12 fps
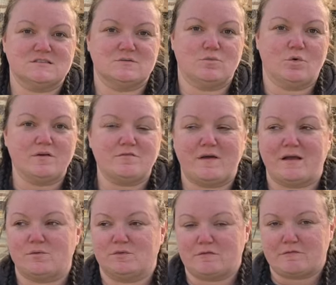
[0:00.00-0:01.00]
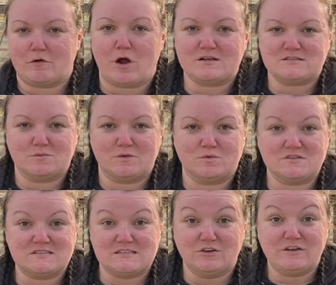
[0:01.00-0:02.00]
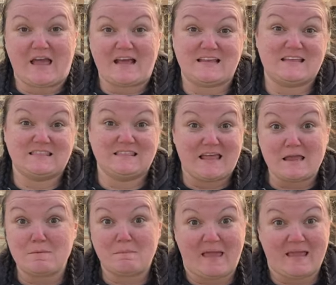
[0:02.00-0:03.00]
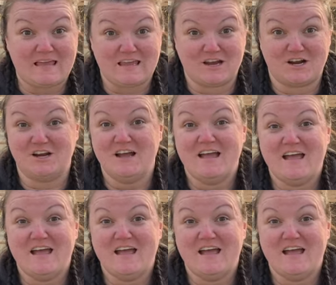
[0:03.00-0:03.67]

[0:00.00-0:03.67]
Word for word: It won't affect with the frost that we will still get in late May here,